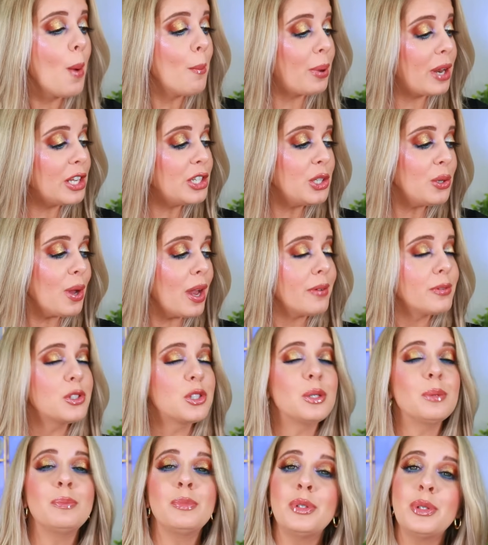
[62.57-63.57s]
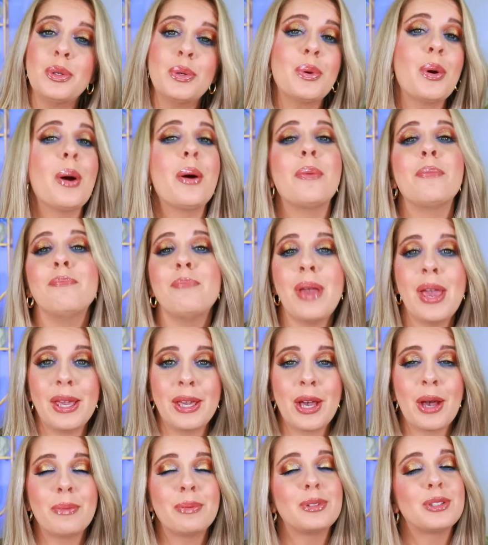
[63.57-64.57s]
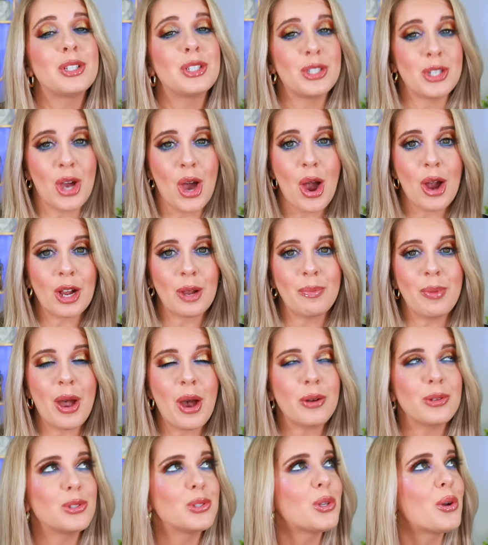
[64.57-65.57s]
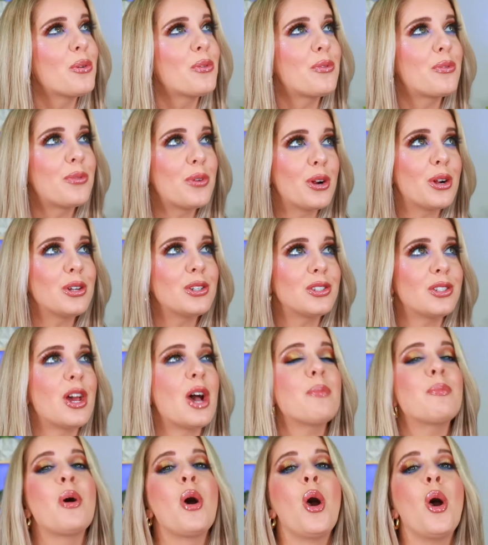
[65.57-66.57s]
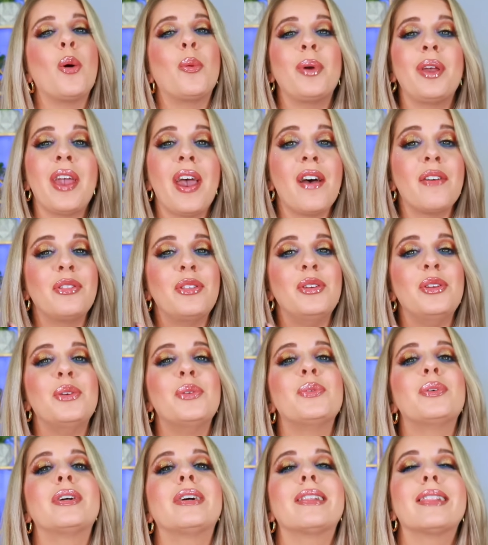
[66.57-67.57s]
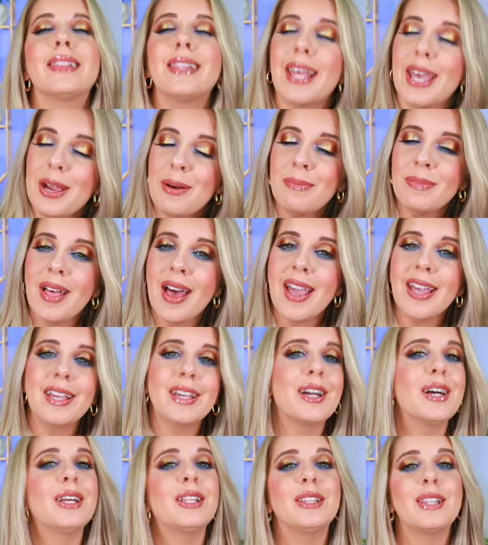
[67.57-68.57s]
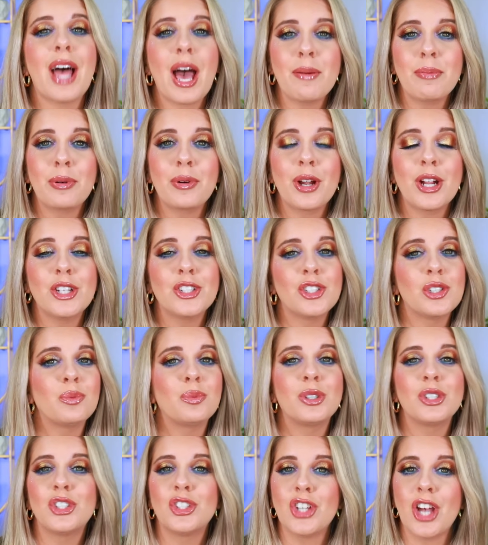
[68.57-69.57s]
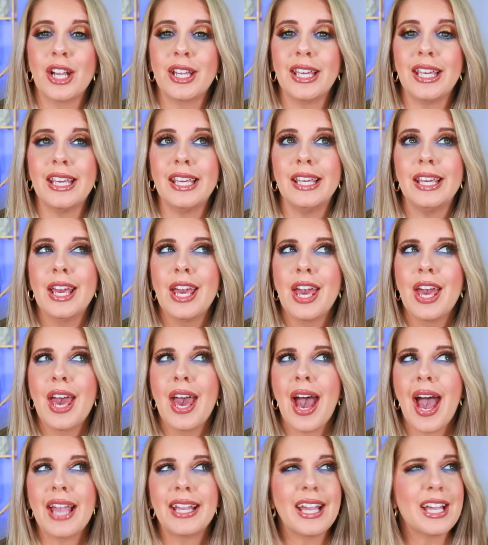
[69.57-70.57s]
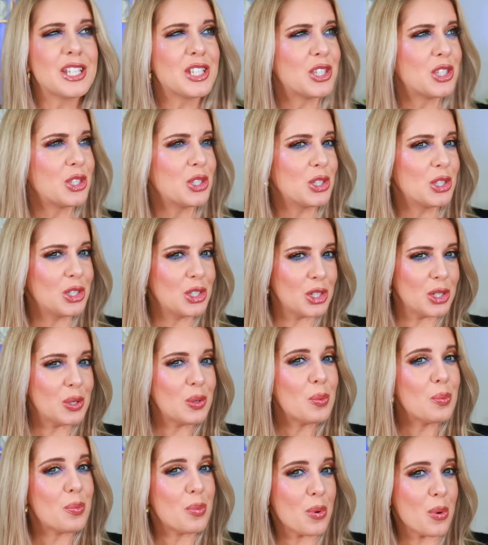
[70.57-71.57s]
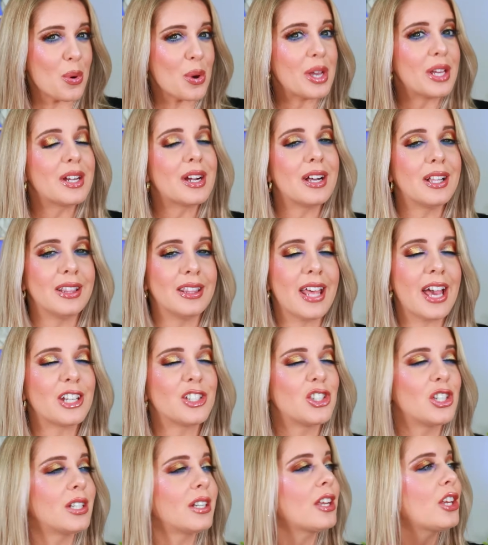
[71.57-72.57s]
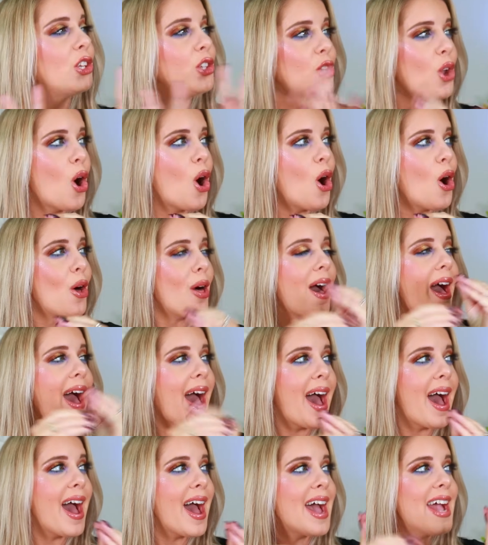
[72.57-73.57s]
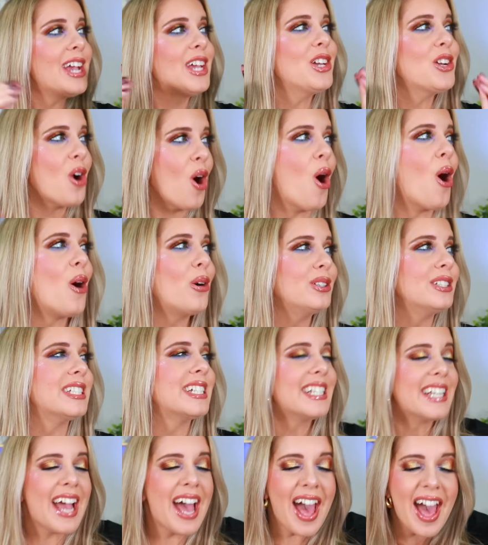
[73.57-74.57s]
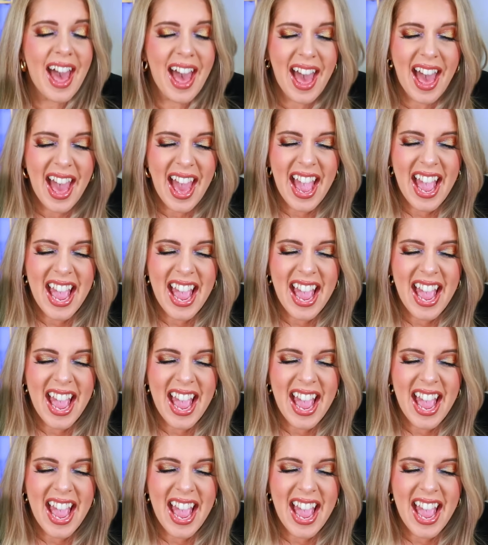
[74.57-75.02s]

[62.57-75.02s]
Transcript: But I do have some new makeup to talk about. So first up, we have the new Glamlite collaboration with Chucky. I guess the Good Boy collection. Y'all, I called it. I